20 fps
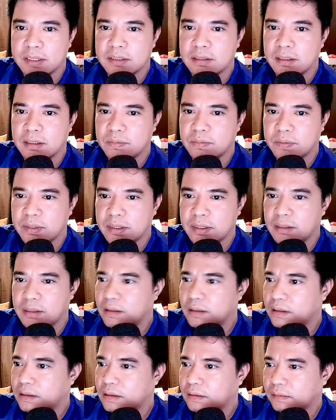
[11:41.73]
that with
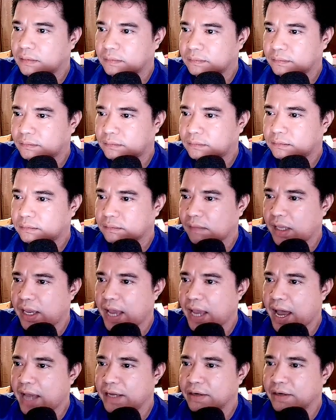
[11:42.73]
a higher